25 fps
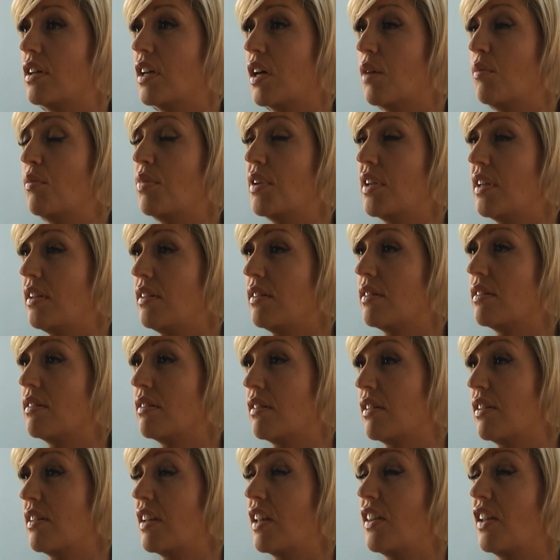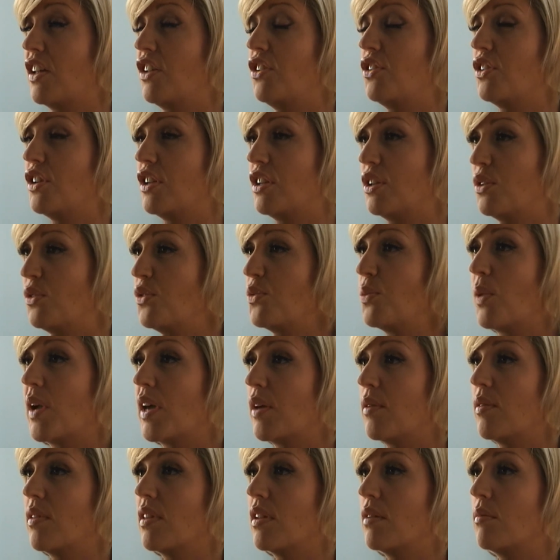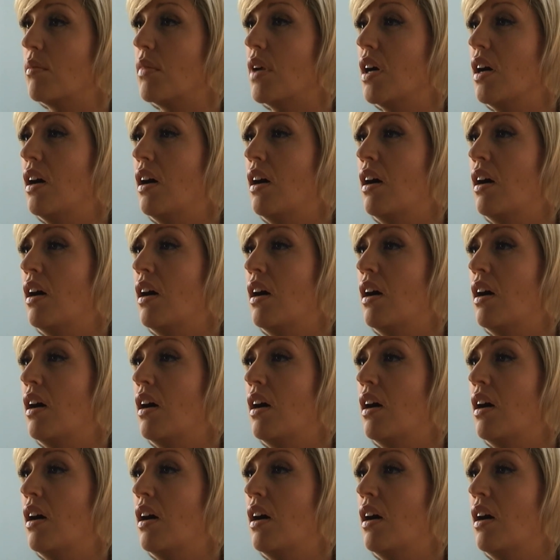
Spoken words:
companies saying that you could lose weight with them.